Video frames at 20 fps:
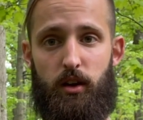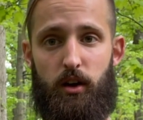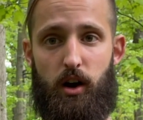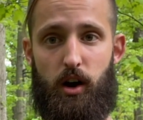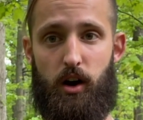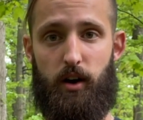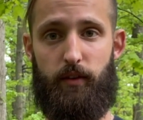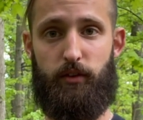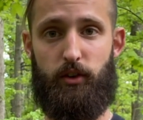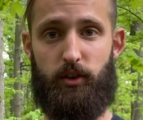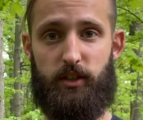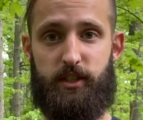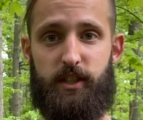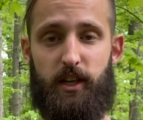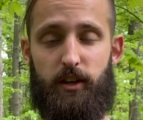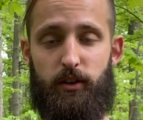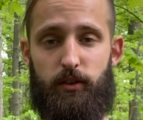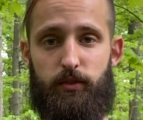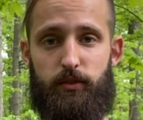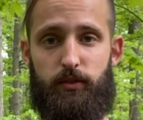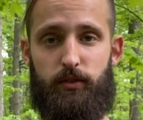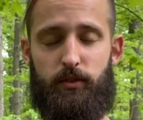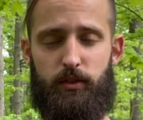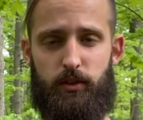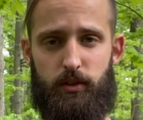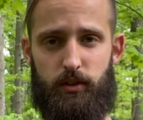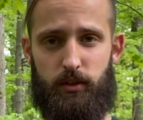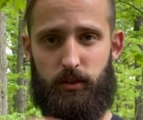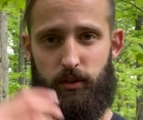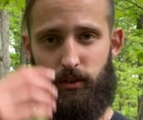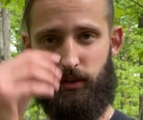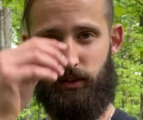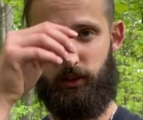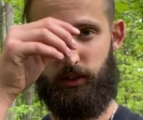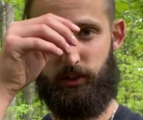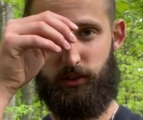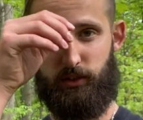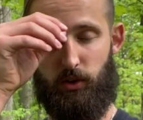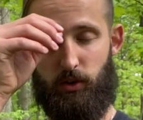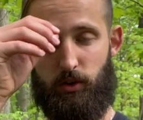of yourself
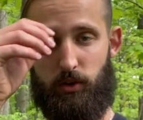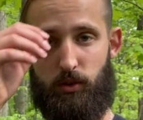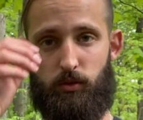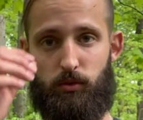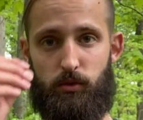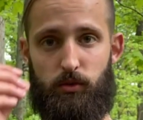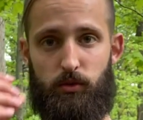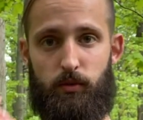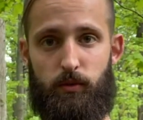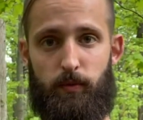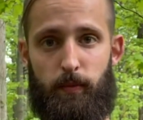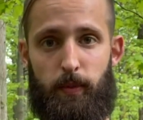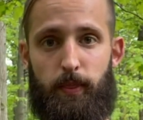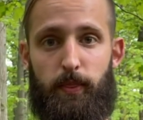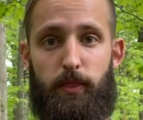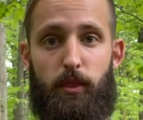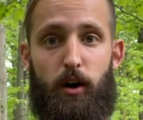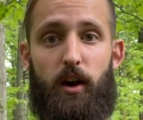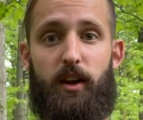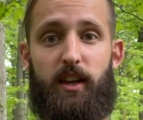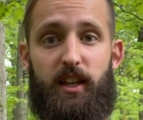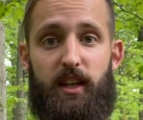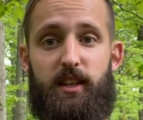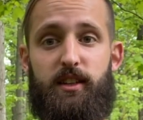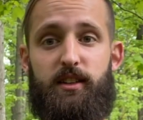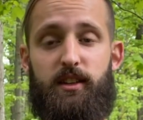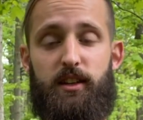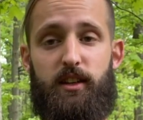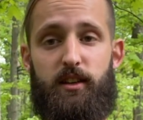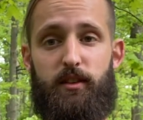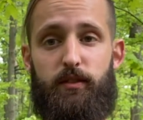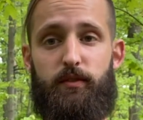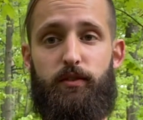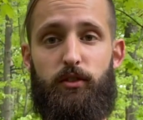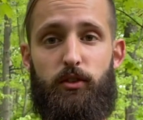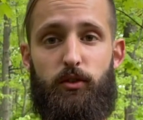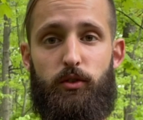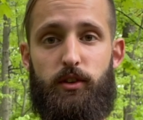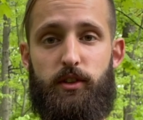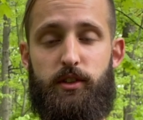so you're not easily
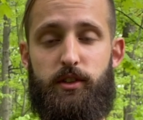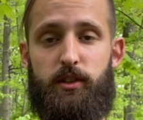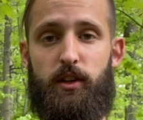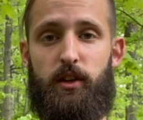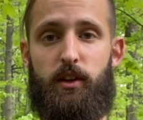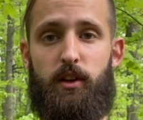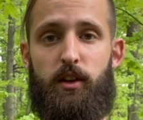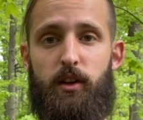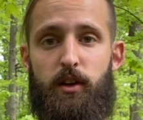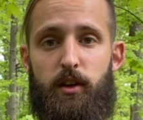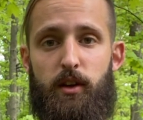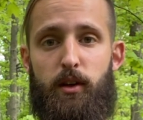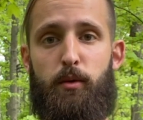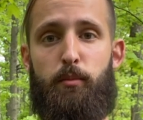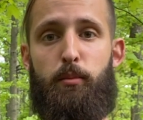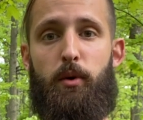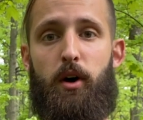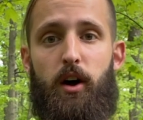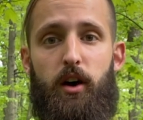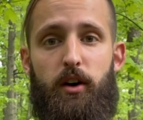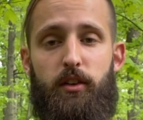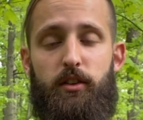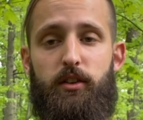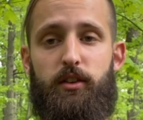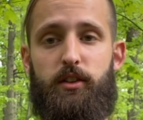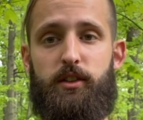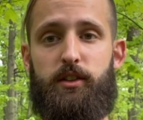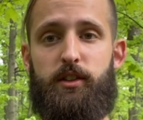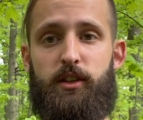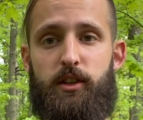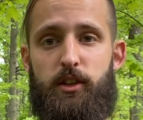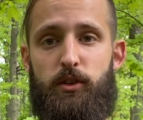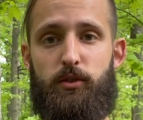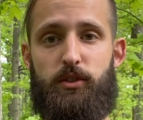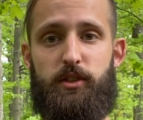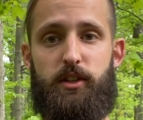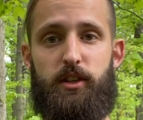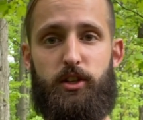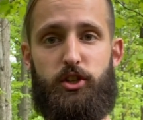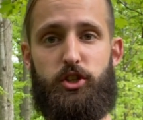influenced by others. You
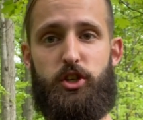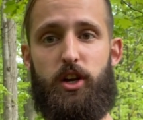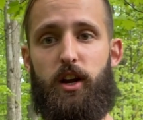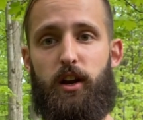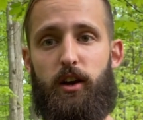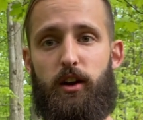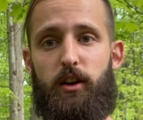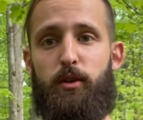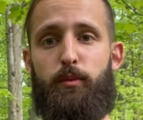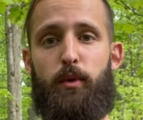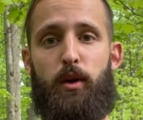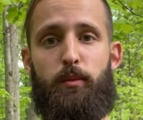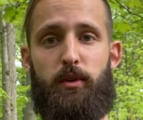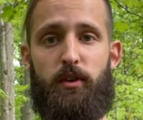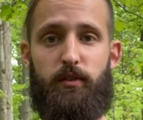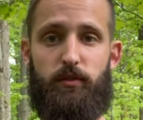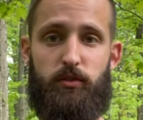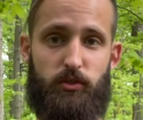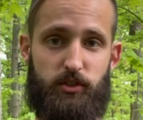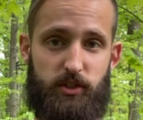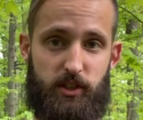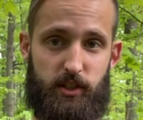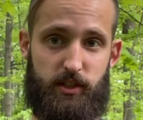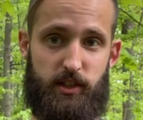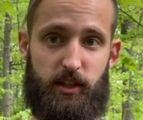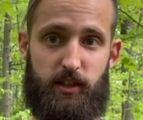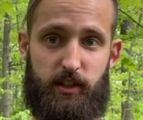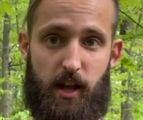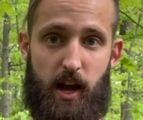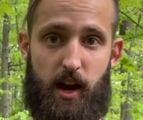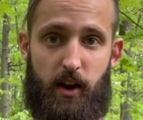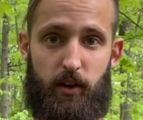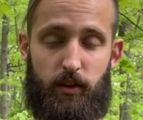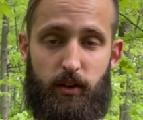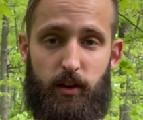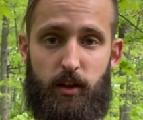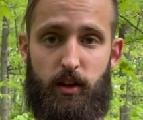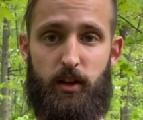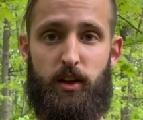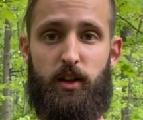see a chair, you might be influenced to sit down.
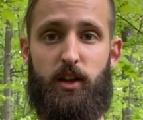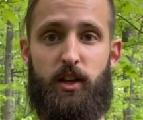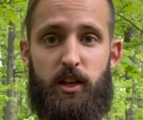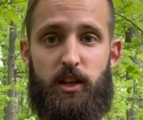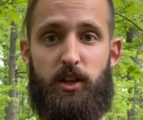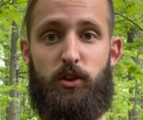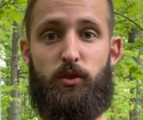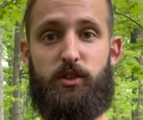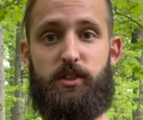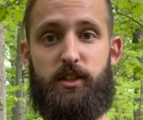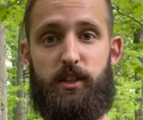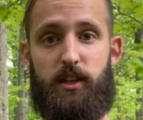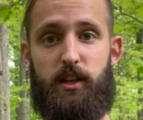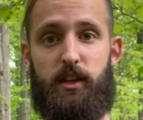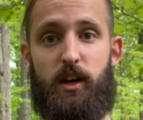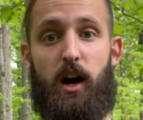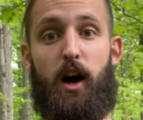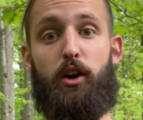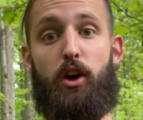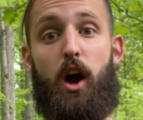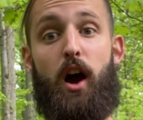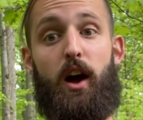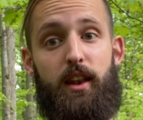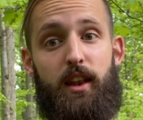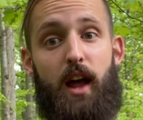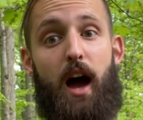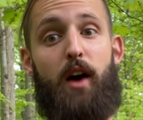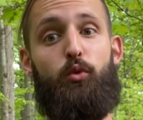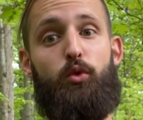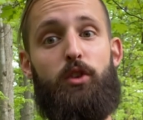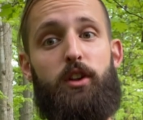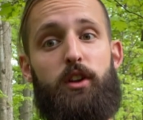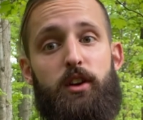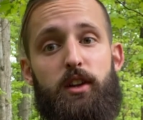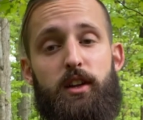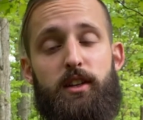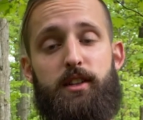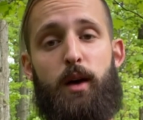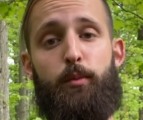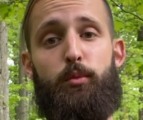You see a really good
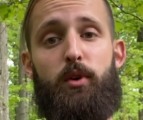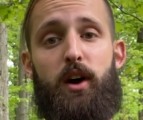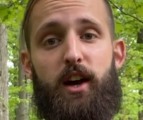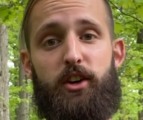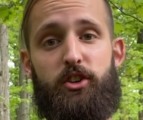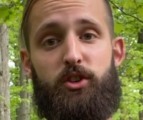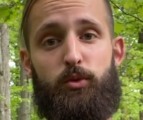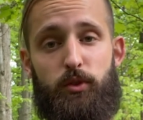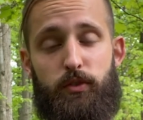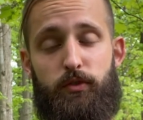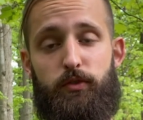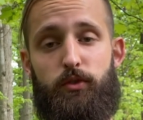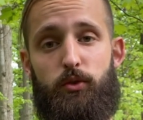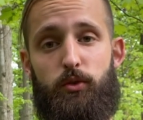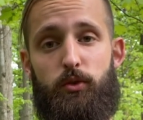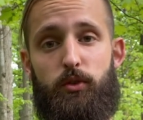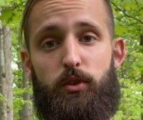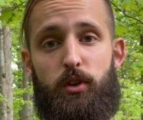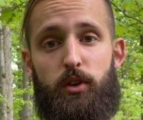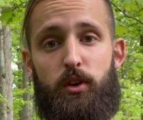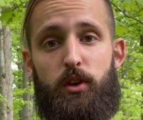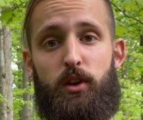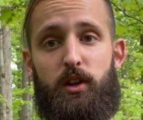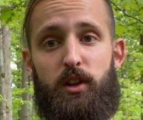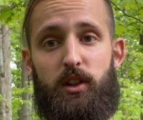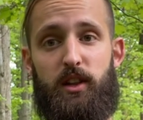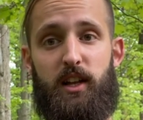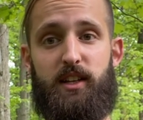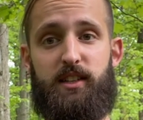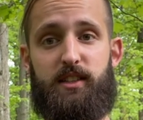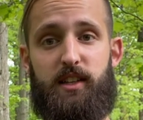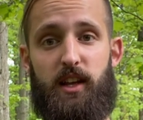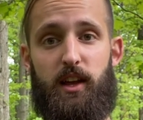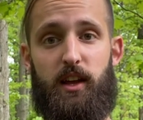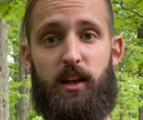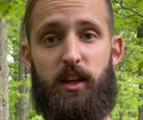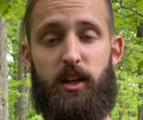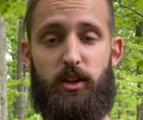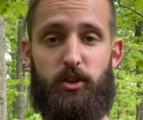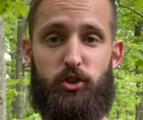example actually with food. Let's say
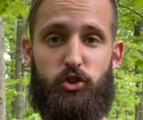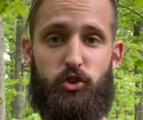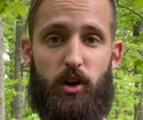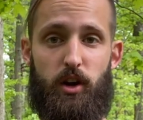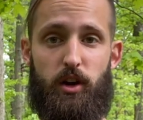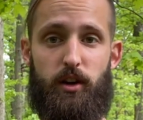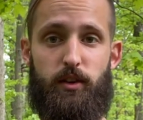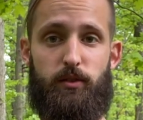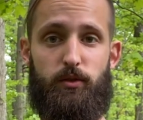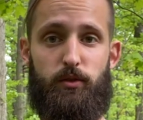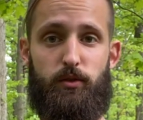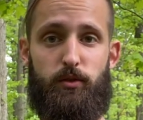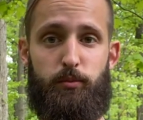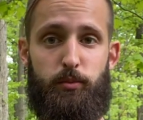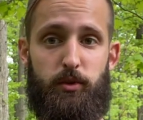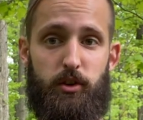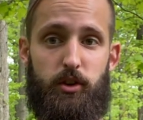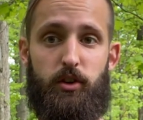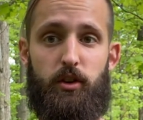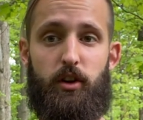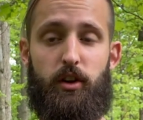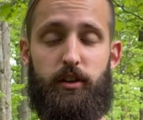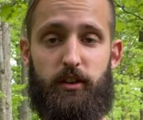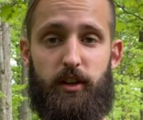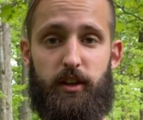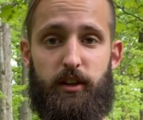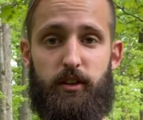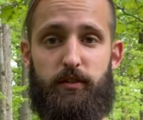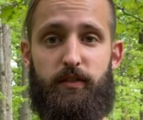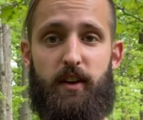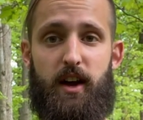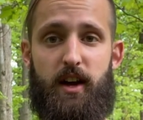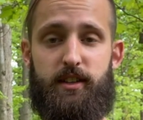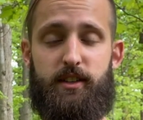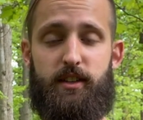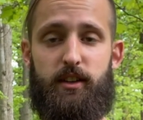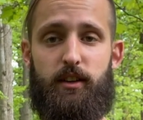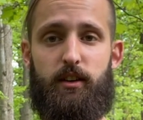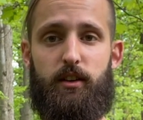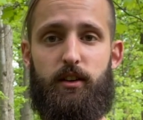you're trying to be good on like your
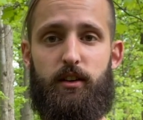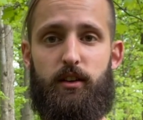fasting,